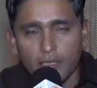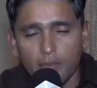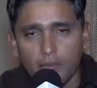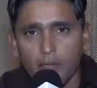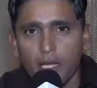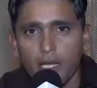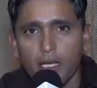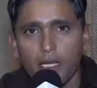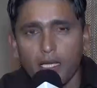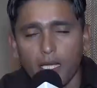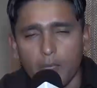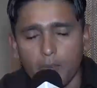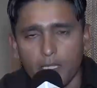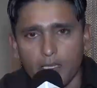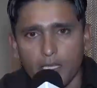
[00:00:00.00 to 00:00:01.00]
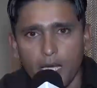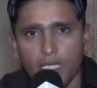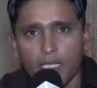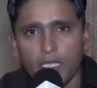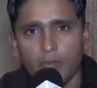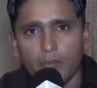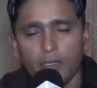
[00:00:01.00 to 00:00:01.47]
I'm
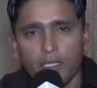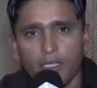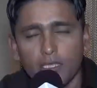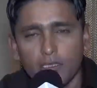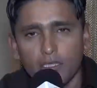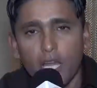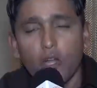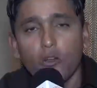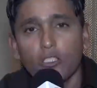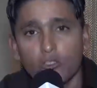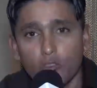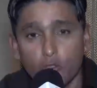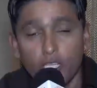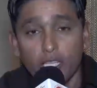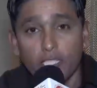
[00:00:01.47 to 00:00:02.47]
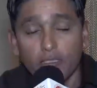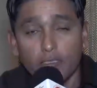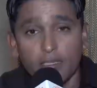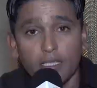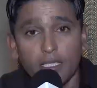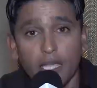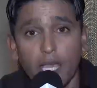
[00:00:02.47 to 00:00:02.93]
Adnan Akmal, and now today
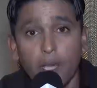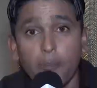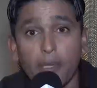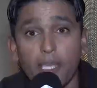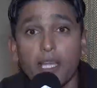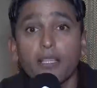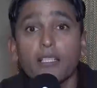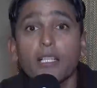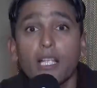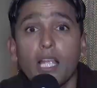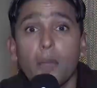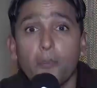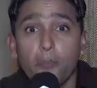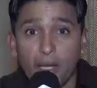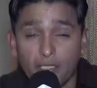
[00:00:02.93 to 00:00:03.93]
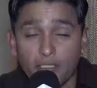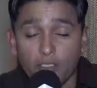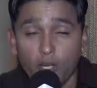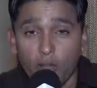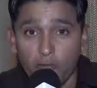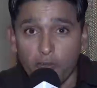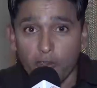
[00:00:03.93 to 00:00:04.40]
is APL press
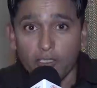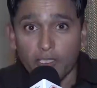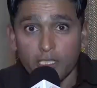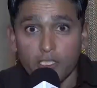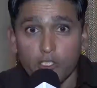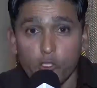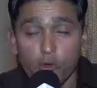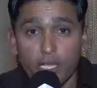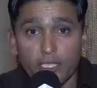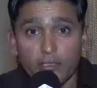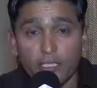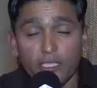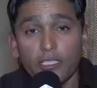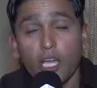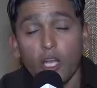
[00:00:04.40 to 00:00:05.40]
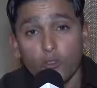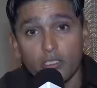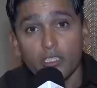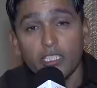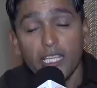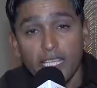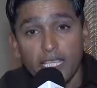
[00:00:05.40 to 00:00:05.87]
conference in USA. Now
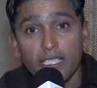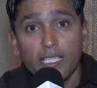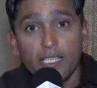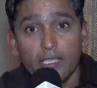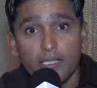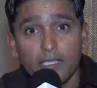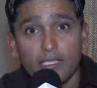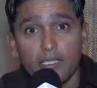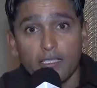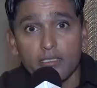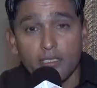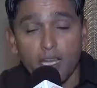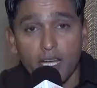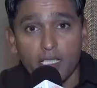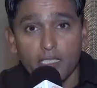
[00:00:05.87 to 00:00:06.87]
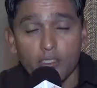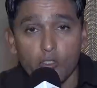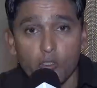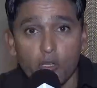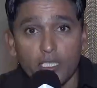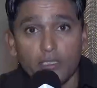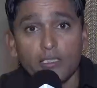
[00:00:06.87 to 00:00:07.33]
league start in
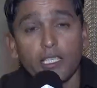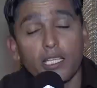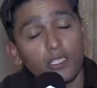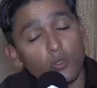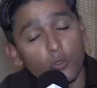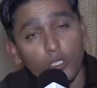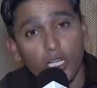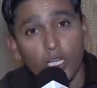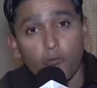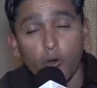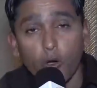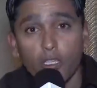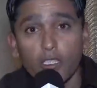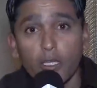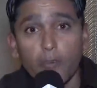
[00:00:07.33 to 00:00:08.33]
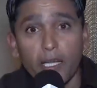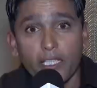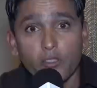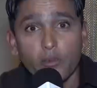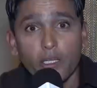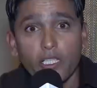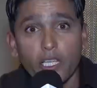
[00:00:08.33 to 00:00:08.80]
USA, and good luck for all the
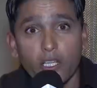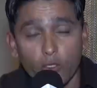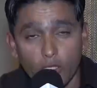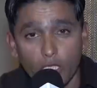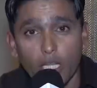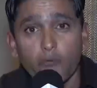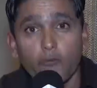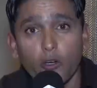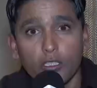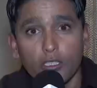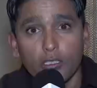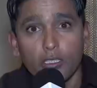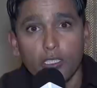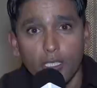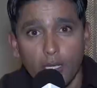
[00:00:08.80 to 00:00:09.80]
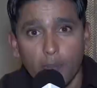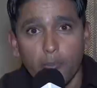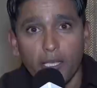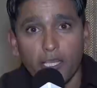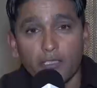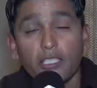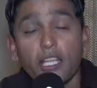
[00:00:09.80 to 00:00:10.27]
management, and good luck for all the
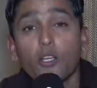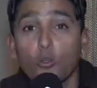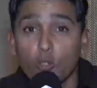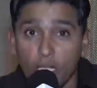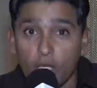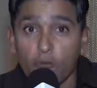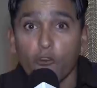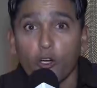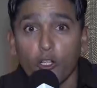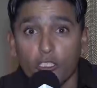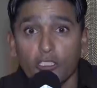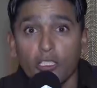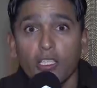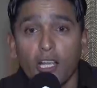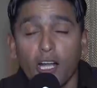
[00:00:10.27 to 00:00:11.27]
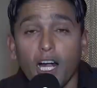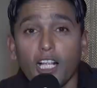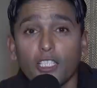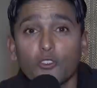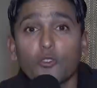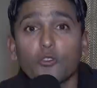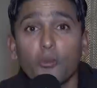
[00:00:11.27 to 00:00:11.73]
players, and good luck for all
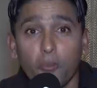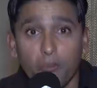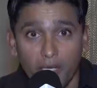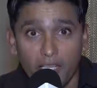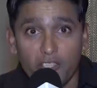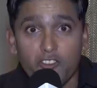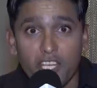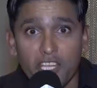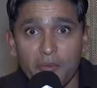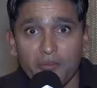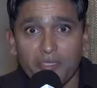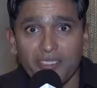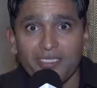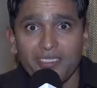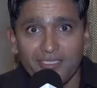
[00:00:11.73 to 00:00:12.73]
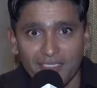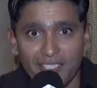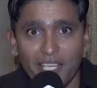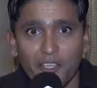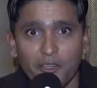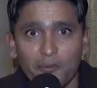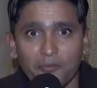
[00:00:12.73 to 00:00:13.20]
also teams.
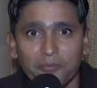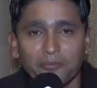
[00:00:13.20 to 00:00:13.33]
Thank you.